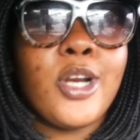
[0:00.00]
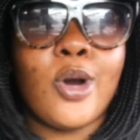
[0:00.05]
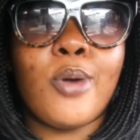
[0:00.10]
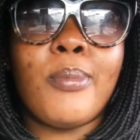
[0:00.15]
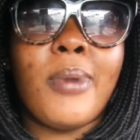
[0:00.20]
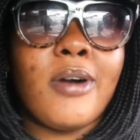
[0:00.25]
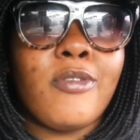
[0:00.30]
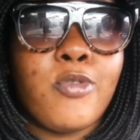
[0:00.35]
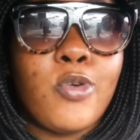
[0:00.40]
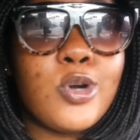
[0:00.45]
know
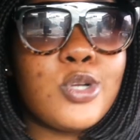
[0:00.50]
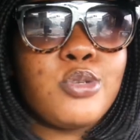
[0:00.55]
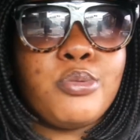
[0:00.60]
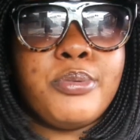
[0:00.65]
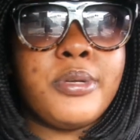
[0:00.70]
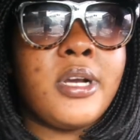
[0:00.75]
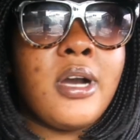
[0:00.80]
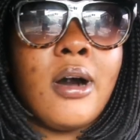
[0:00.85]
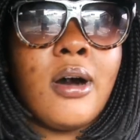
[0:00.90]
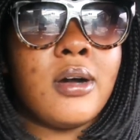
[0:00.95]
my voice
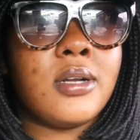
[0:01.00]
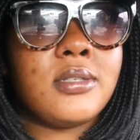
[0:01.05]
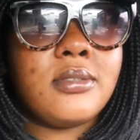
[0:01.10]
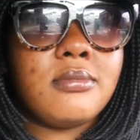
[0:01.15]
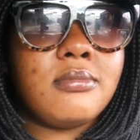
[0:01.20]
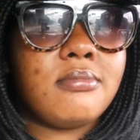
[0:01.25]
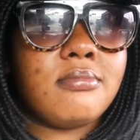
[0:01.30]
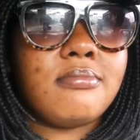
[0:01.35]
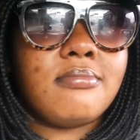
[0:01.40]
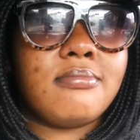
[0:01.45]
be gone.
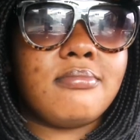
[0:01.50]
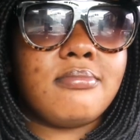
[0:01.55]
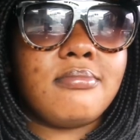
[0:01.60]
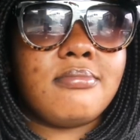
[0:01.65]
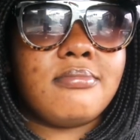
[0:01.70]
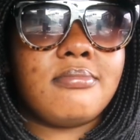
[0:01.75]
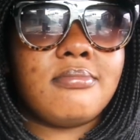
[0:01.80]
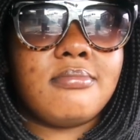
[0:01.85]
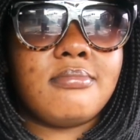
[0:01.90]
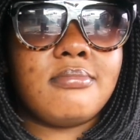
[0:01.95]

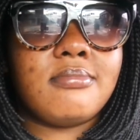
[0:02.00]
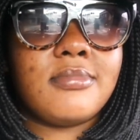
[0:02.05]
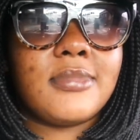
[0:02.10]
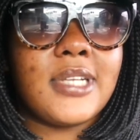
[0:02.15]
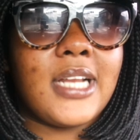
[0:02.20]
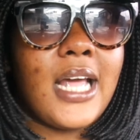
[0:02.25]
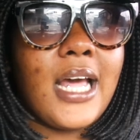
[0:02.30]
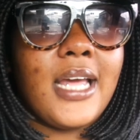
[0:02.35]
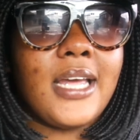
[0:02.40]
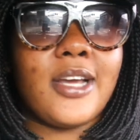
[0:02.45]

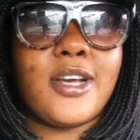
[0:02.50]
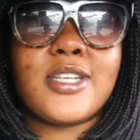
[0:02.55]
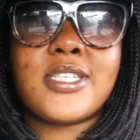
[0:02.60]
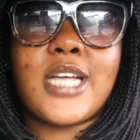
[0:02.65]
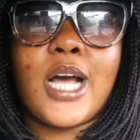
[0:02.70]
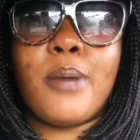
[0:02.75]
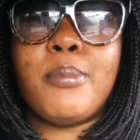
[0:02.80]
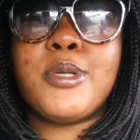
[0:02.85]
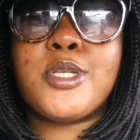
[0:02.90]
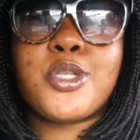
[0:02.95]
Like, because
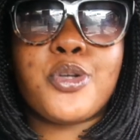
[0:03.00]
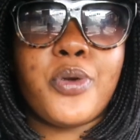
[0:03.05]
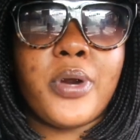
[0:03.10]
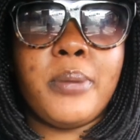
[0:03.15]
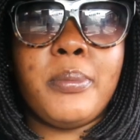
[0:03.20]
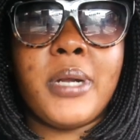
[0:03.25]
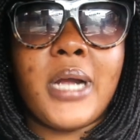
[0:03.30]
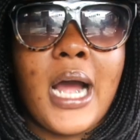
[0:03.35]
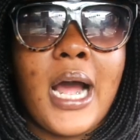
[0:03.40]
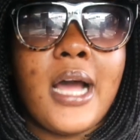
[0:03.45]
I'll be
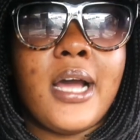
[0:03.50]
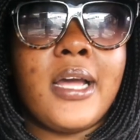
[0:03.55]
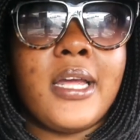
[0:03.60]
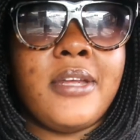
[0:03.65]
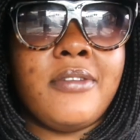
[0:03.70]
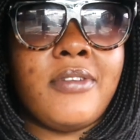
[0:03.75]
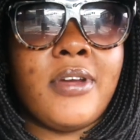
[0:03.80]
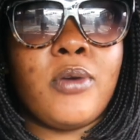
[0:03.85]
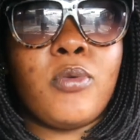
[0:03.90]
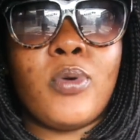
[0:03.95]
screaming at her
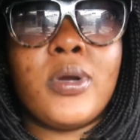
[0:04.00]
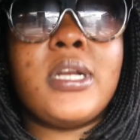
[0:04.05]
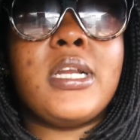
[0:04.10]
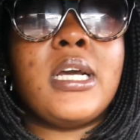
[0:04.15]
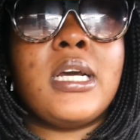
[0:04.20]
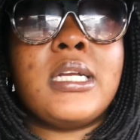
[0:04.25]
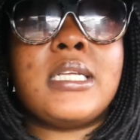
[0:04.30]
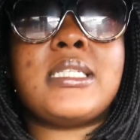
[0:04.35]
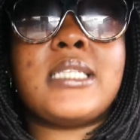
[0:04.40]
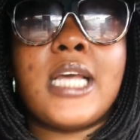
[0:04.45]
event. When
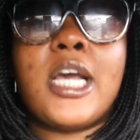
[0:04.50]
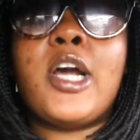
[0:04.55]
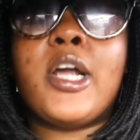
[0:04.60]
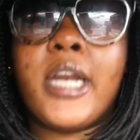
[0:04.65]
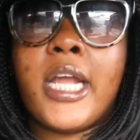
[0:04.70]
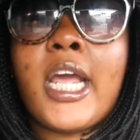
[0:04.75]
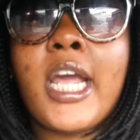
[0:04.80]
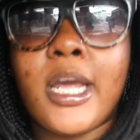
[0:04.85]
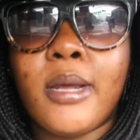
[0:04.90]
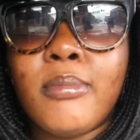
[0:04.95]
they're going to say her
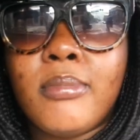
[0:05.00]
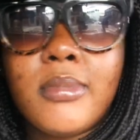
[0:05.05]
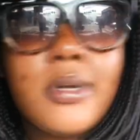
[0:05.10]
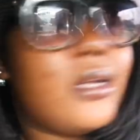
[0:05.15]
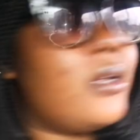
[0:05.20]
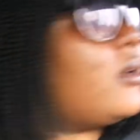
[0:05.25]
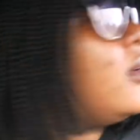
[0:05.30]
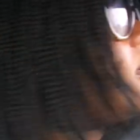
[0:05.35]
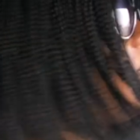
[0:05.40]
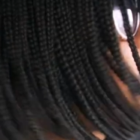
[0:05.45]
name,
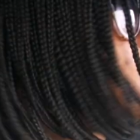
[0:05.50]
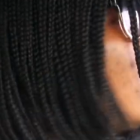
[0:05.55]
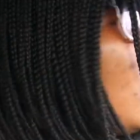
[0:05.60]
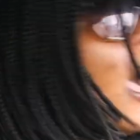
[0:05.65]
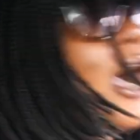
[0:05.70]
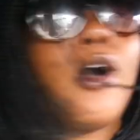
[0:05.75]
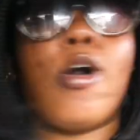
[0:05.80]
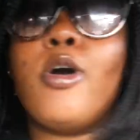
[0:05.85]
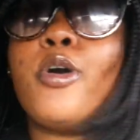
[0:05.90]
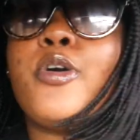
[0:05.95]

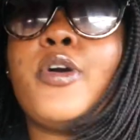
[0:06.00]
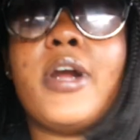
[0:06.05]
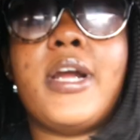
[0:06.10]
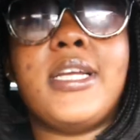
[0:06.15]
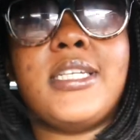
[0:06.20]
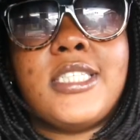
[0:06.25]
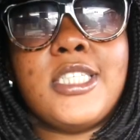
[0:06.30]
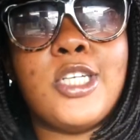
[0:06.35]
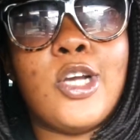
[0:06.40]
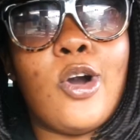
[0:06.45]
I'll go
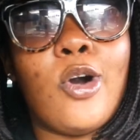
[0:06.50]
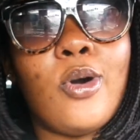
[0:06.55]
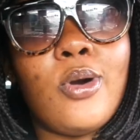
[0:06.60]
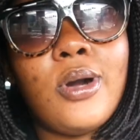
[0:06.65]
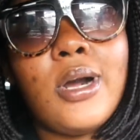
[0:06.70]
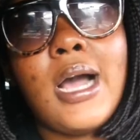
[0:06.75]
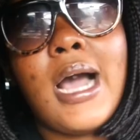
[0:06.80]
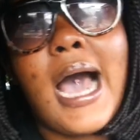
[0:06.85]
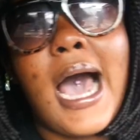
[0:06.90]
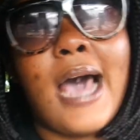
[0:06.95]
crazy, y'all.
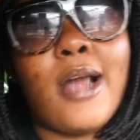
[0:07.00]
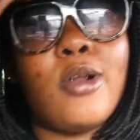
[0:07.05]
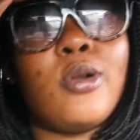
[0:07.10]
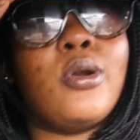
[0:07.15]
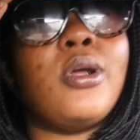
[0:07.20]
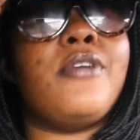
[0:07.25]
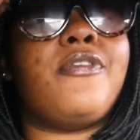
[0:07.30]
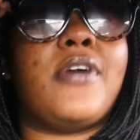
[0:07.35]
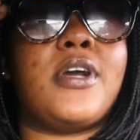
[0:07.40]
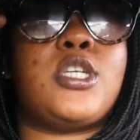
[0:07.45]
I don't
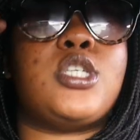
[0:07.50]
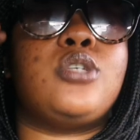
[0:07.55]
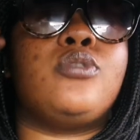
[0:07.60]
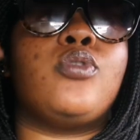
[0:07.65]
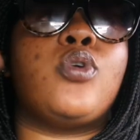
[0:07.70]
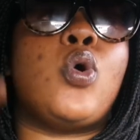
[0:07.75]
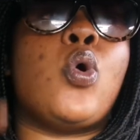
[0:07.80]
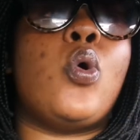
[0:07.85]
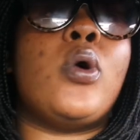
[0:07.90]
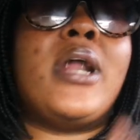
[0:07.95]
know if I should
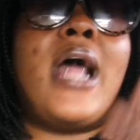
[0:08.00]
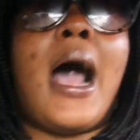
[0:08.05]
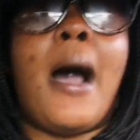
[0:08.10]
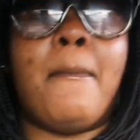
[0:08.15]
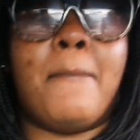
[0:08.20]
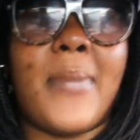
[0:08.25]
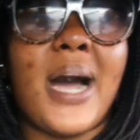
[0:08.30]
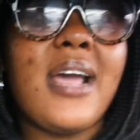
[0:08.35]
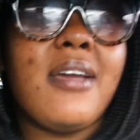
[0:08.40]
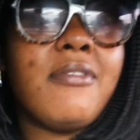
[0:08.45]
record it. I
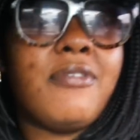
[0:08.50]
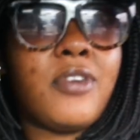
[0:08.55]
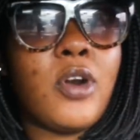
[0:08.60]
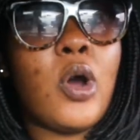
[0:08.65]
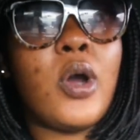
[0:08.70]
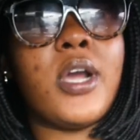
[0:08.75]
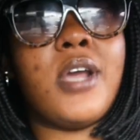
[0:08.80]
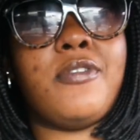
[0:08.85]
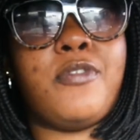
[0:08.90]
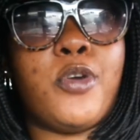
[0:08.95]
might
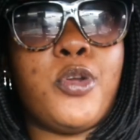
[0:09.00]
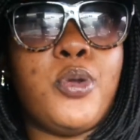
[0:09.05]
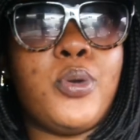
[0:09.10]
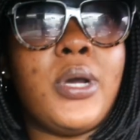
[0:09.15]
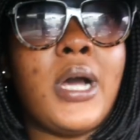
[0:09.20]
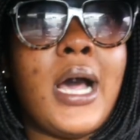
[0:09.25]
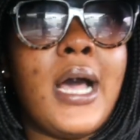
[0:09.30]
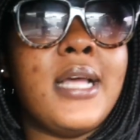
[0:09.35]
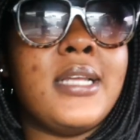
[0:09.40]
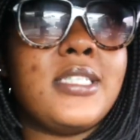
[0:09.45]
vlog it for you
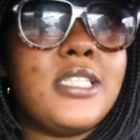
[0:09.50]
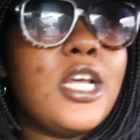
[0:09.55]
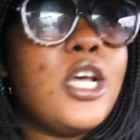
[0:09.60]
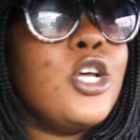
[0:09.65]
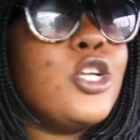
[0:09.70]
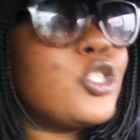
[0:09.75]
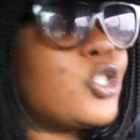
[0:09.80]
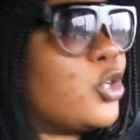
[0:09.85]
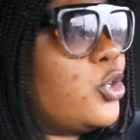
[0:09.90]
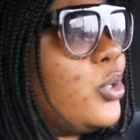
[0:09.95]
guys,
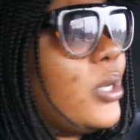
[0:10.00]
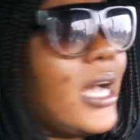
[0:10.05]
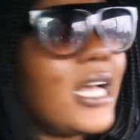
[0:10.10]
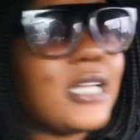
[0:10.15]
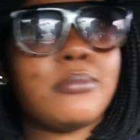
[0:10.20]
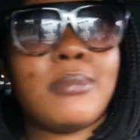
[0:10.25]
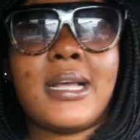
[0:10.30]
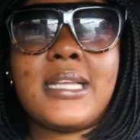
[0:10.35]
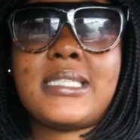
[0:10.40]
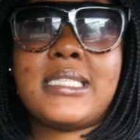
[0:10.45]
so you
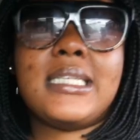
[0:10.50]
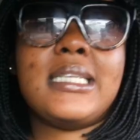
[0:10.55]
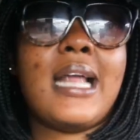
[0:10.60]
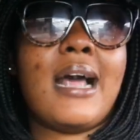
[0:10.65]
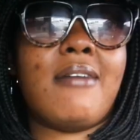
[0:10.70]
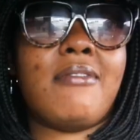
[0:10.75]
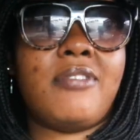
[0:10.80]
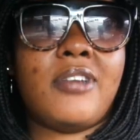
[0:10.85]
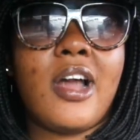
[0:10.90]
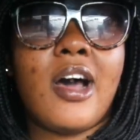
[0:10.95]
guys might see
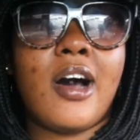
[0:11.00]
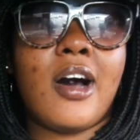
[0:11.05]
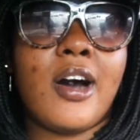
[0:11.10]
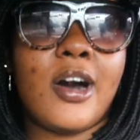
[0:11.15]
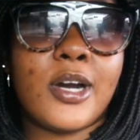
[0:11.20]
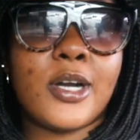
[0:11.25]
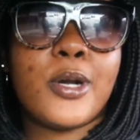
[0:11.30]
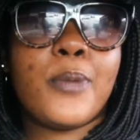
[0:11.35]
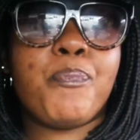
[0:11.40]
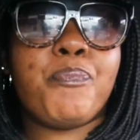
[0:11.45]
that
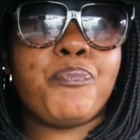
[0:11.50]
vlog.